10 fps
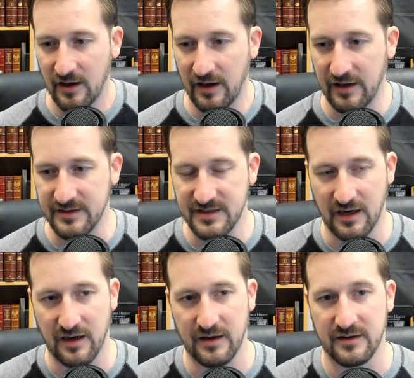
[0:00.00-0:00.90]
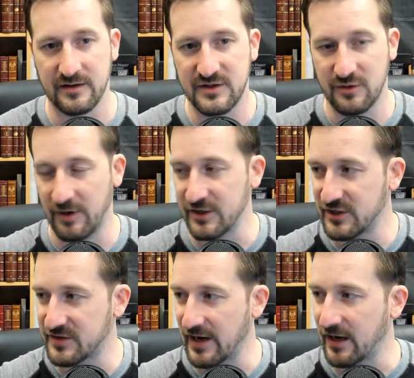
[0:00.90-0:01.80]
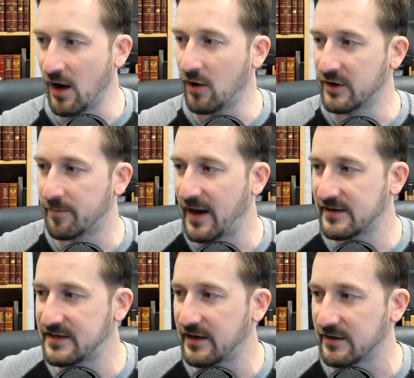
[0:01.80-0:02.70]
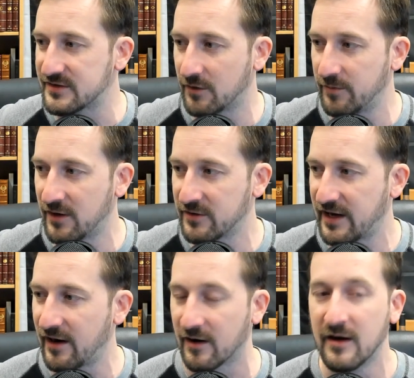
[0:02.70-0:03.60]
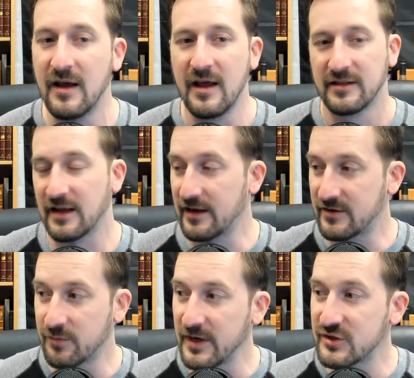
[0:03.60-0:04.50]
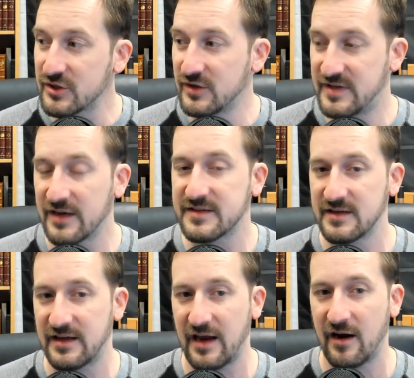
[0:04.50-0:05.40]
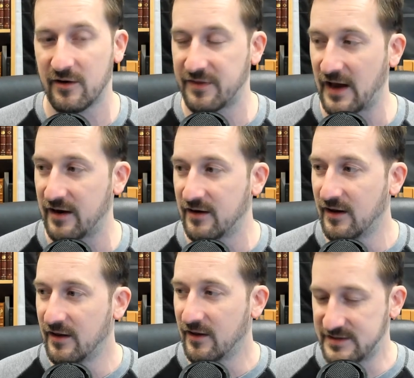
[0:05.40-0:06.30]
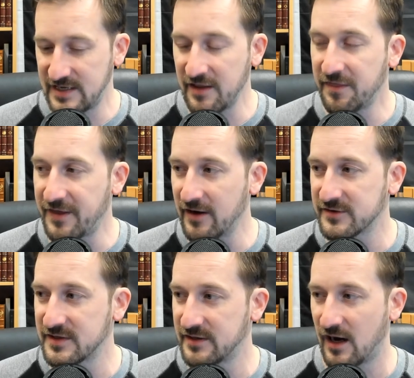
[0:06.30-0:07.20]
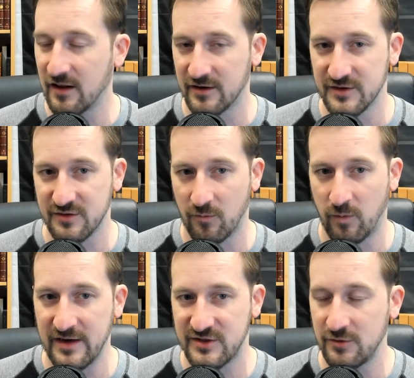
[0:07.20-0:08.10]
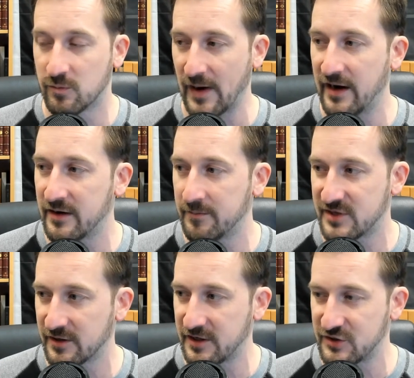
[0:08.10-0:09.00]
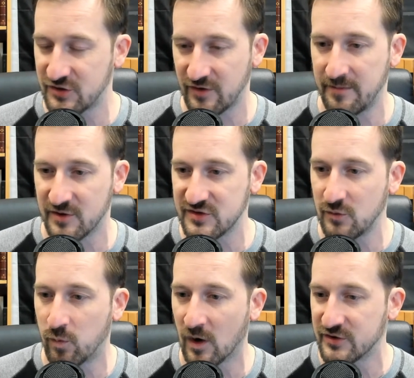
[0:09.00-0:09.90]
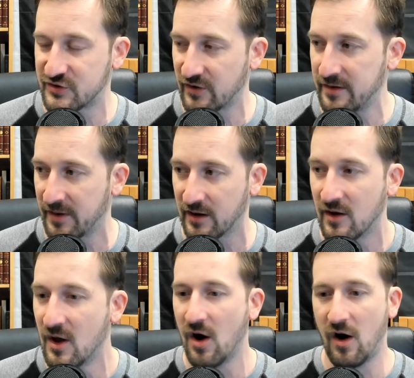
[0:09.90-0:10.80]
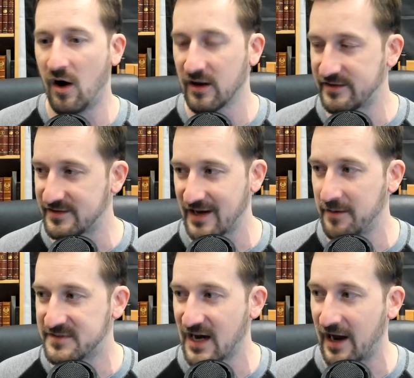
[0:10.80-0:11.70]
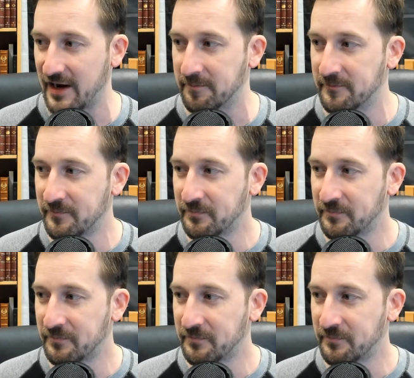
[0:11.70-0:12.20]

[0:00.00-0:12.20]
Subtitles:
And Twitch is like, oh, your bank did it, so we don't care. Like, Twitch doesn't care that $10,000 went to random Turkish streamers who weren't streaming all at the same time.